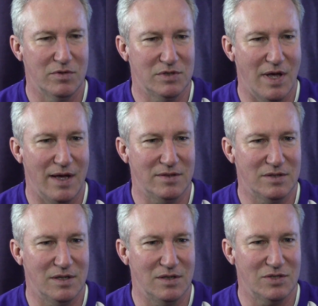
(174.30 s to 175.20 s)
was that
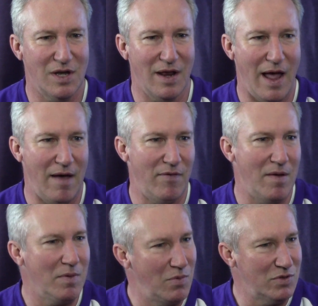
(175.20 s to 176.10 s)
second half
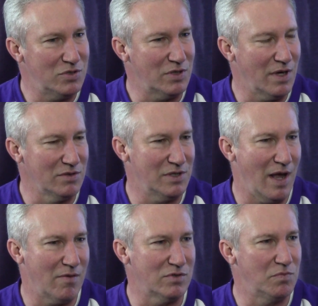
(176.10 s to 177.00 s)
Abby Bush and Kelsey
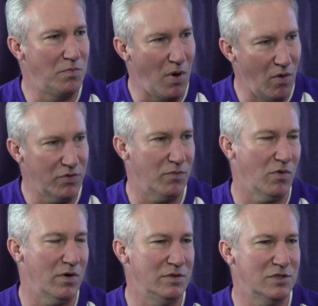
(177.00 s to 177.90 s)
Andrews both
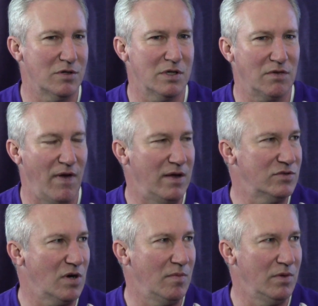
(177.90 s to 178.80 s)
were in serious foul
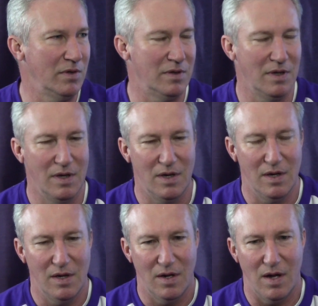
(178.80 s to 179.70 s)
trouble and
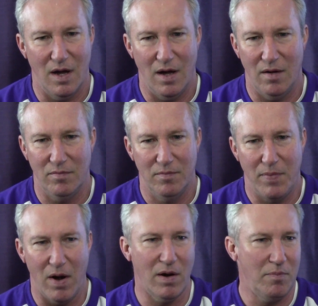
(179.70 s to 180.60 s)
uh,
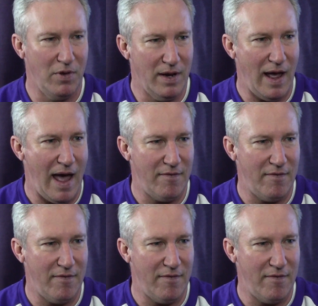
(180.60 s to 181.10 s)
barely played a